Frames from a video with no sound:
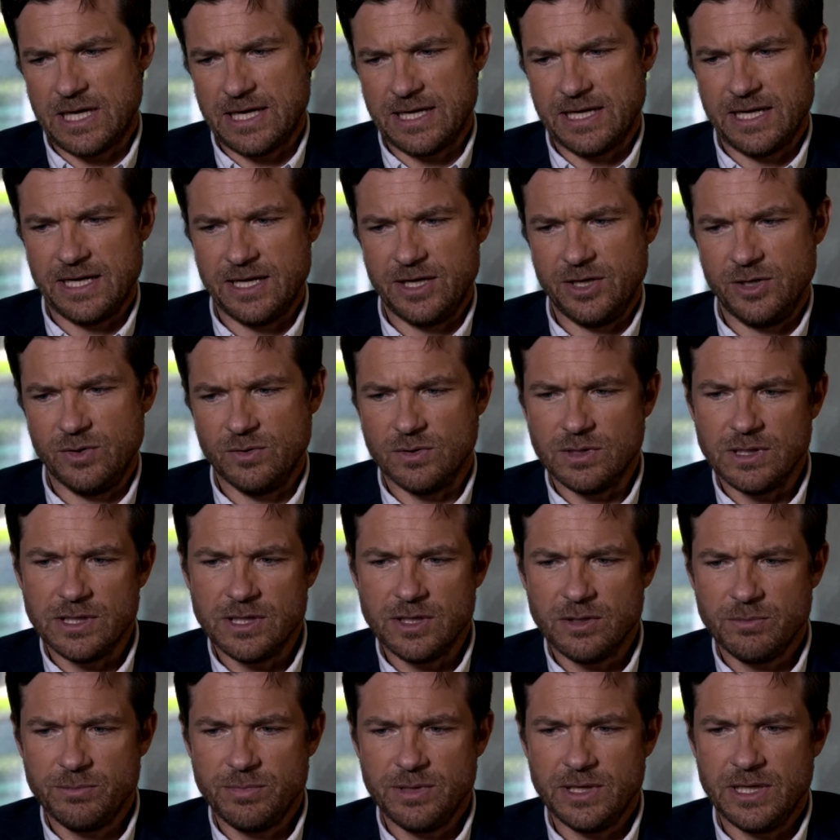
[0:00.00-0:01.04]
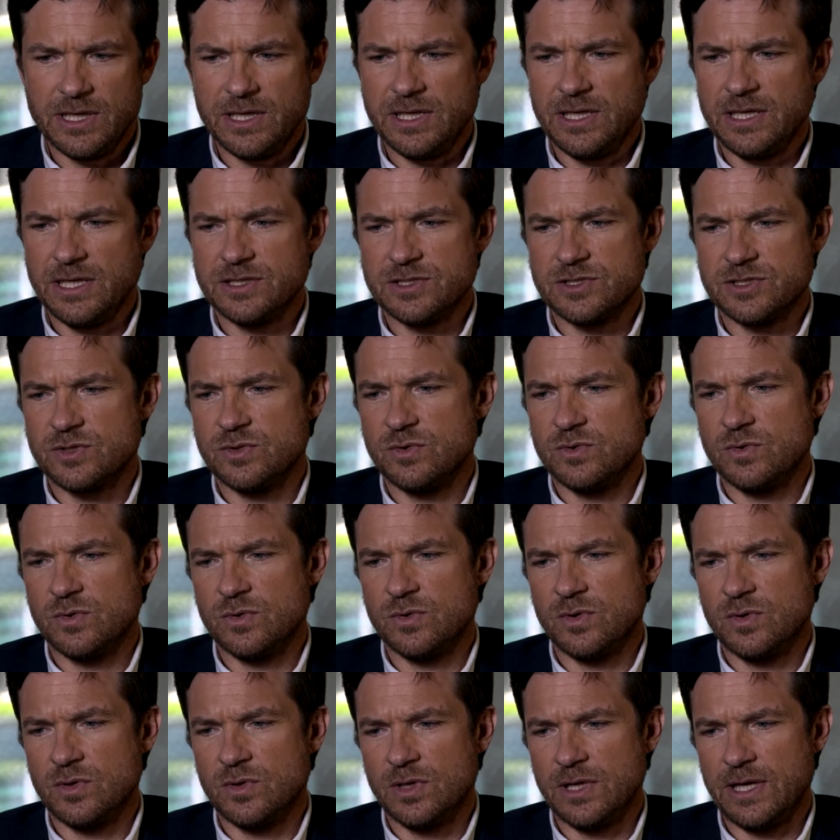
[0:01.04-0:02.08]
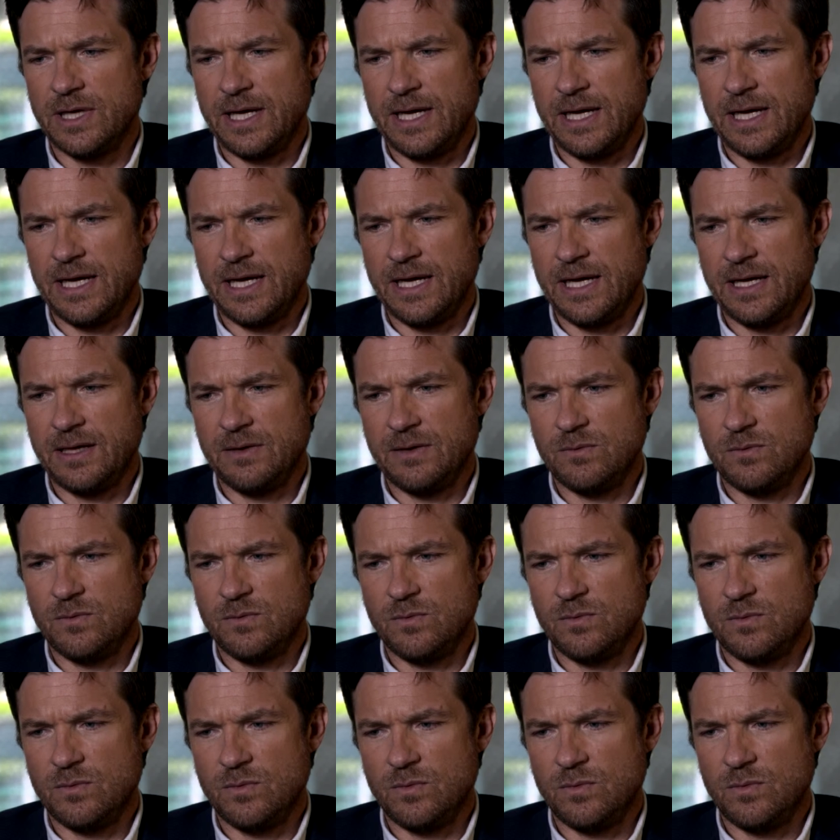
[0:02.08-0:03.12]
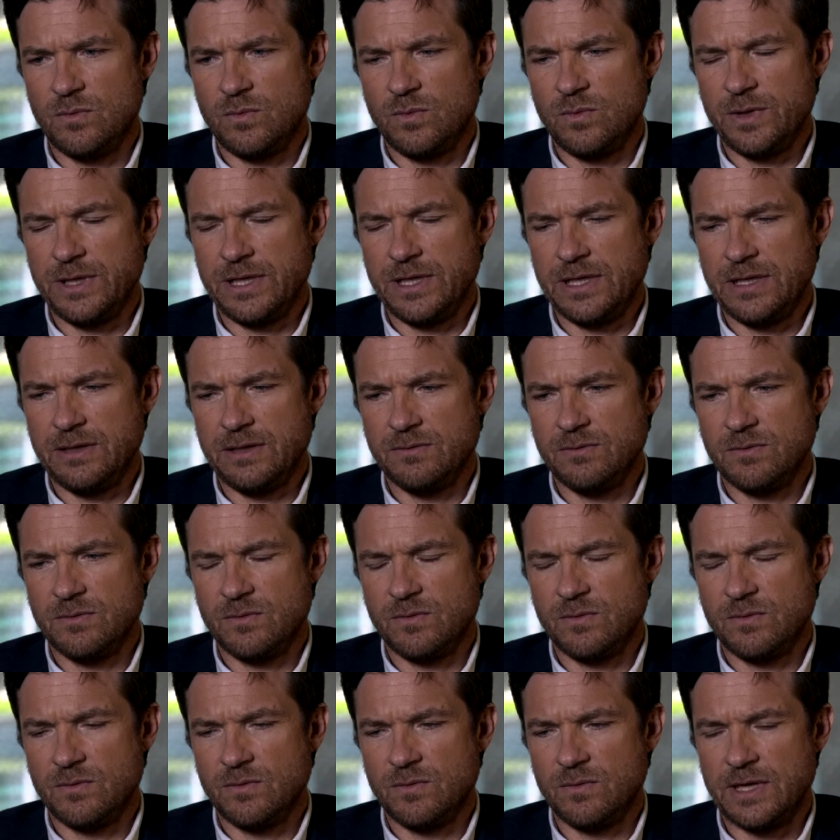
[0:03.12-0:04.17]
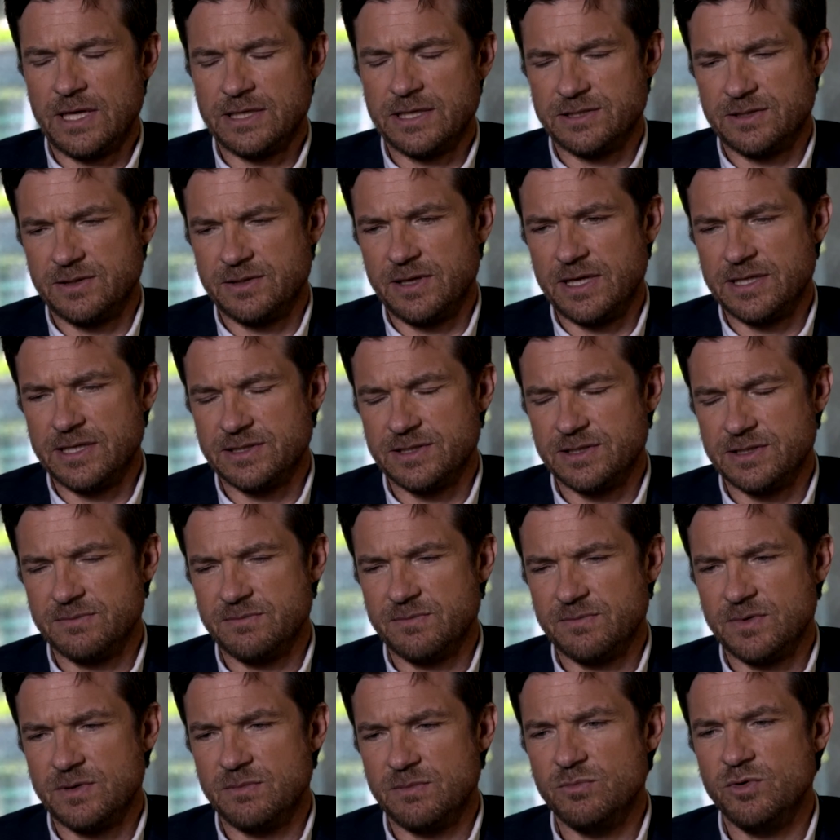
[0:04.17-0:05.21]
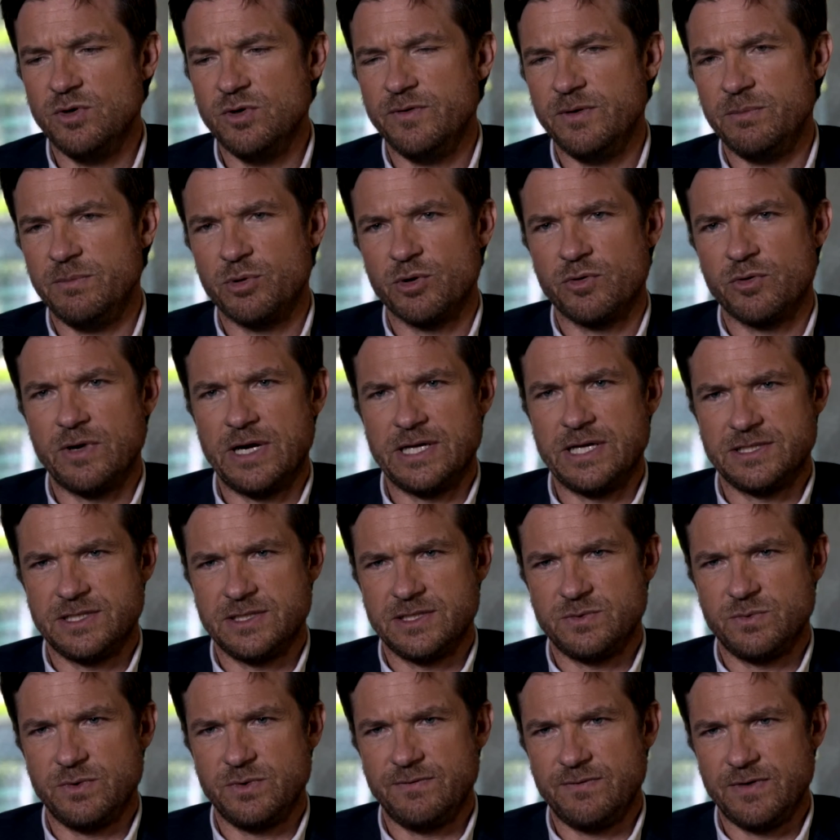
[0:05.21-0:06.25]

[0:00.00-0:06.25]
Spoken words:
kind of knew a little bit in school, and we, as the movie progresses, we